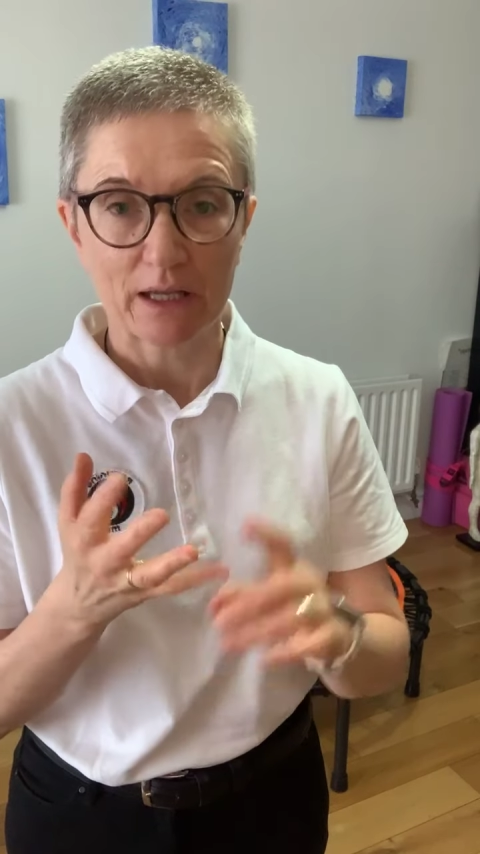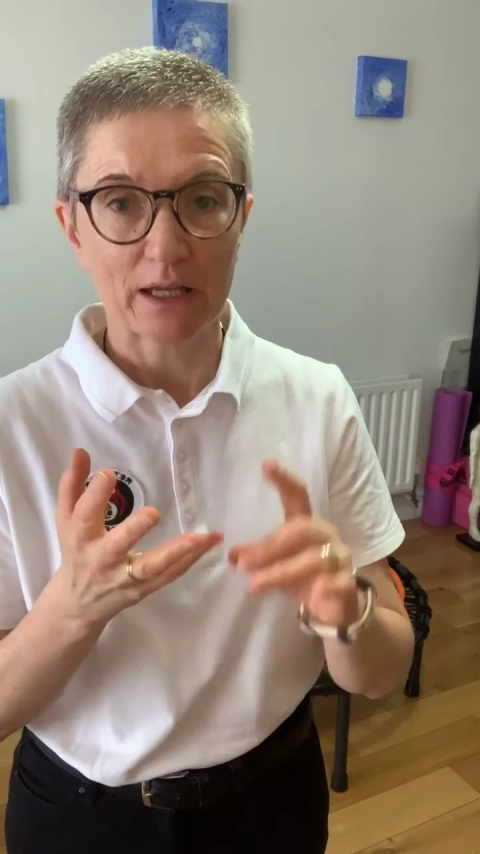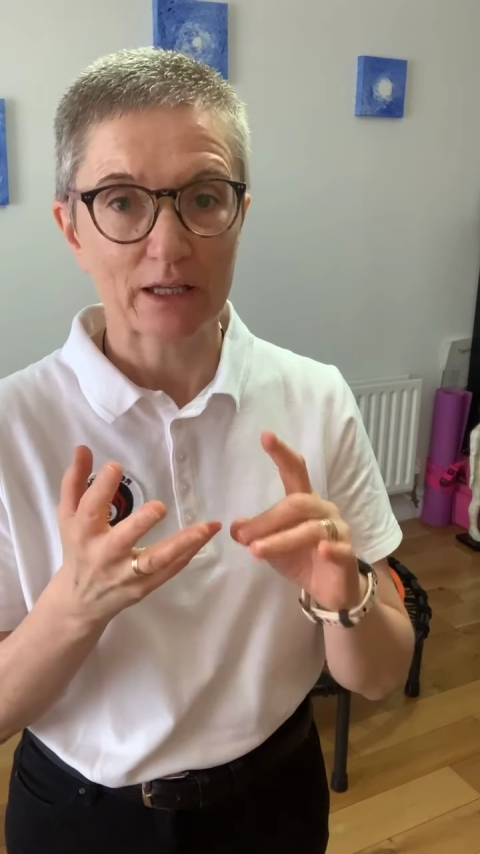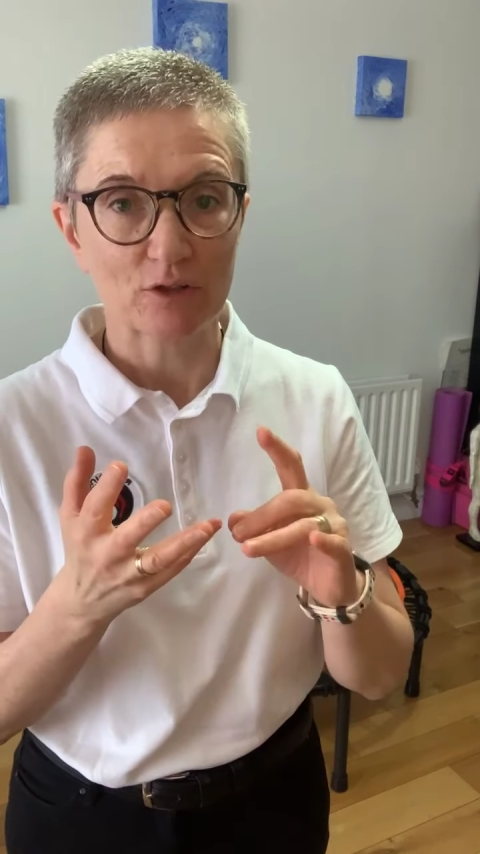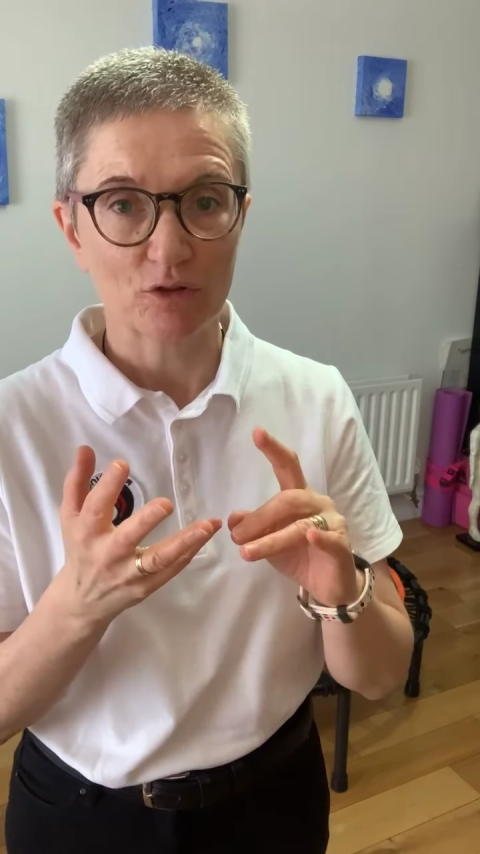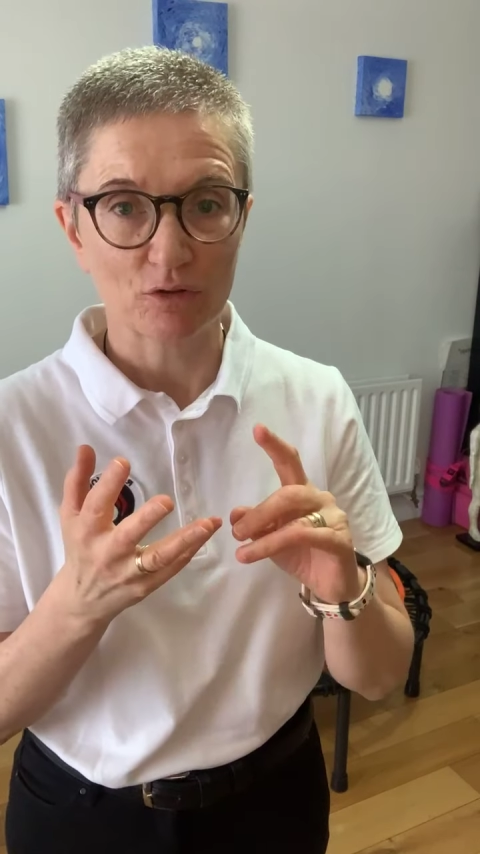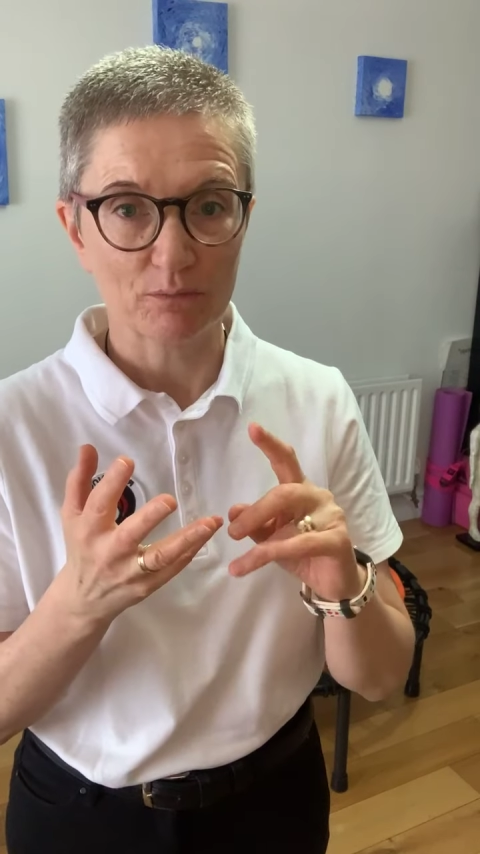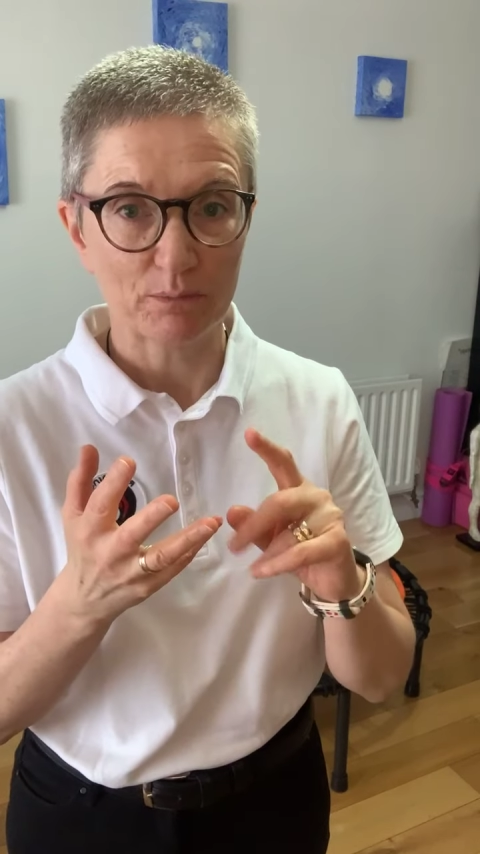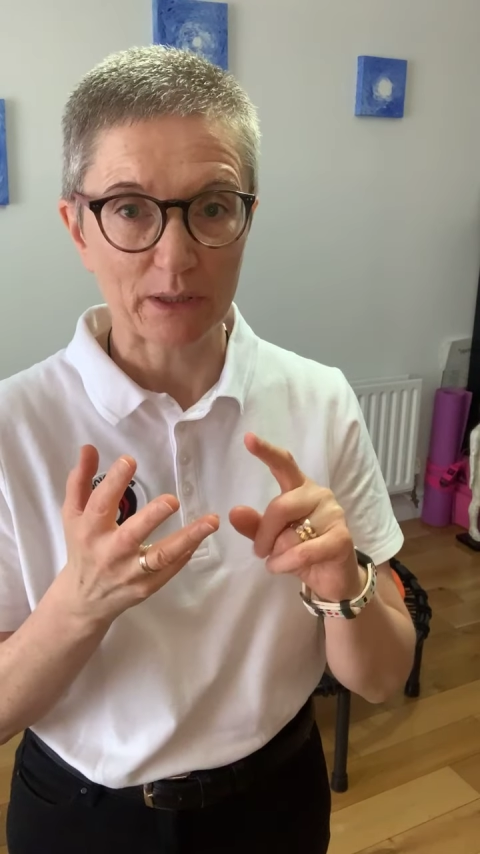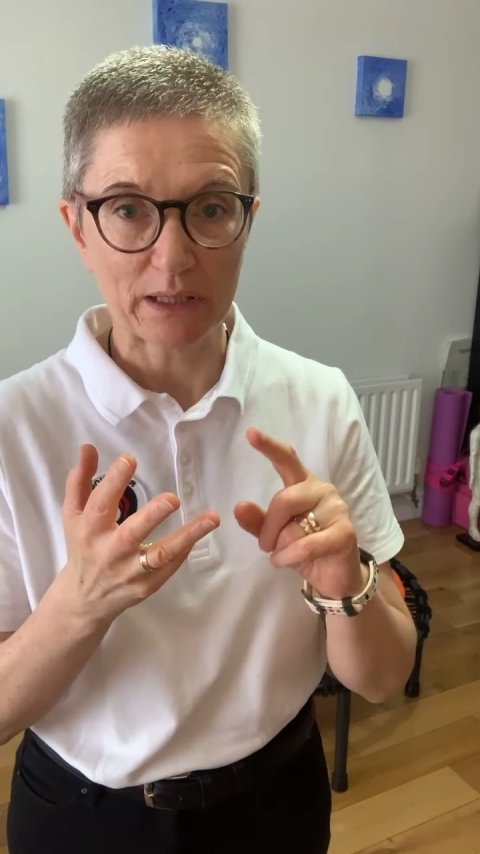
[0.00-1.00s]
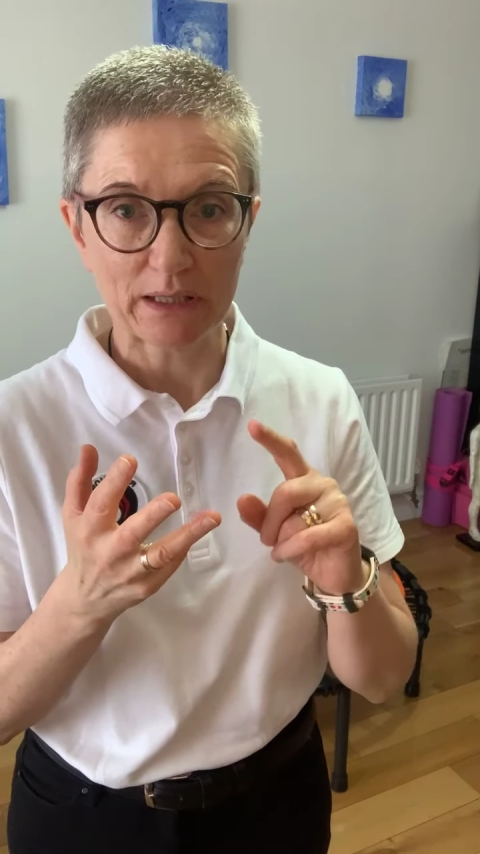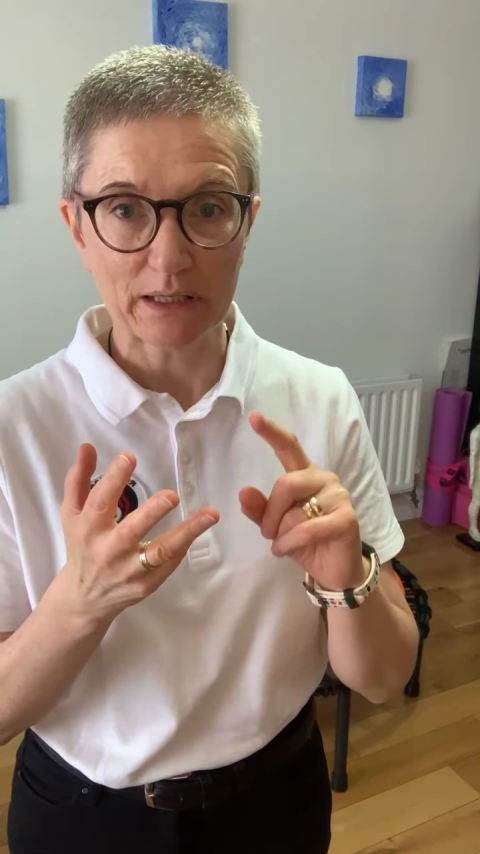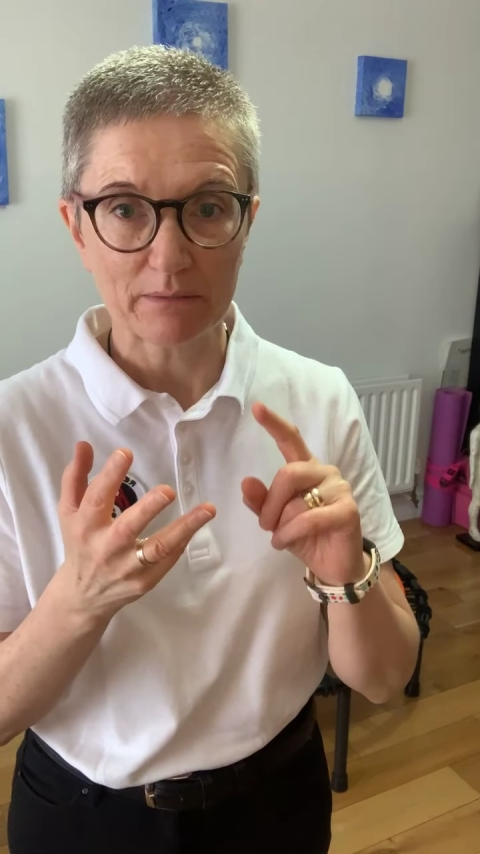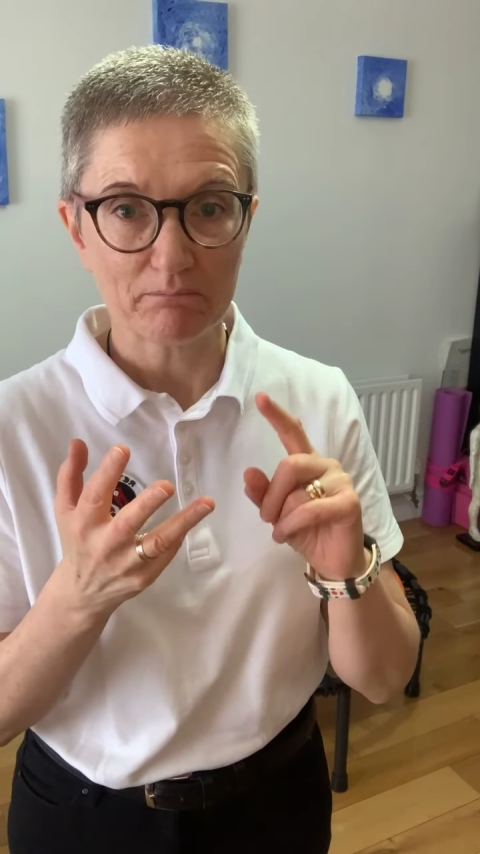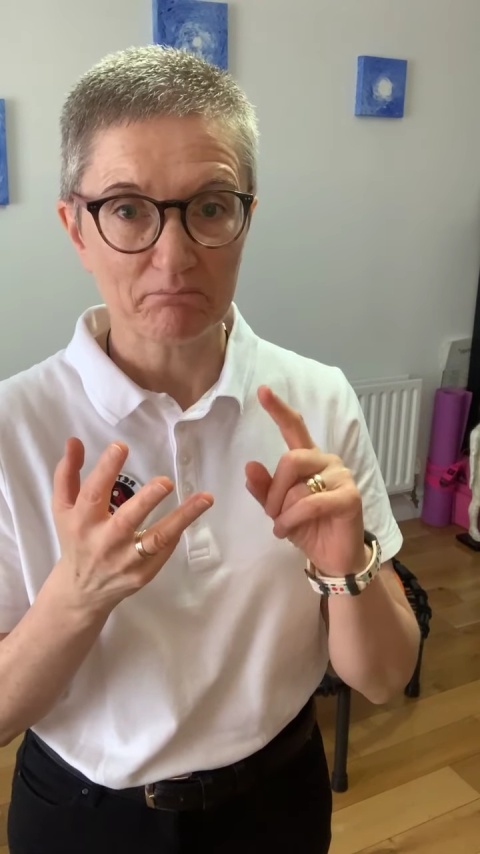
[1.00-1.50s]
It could be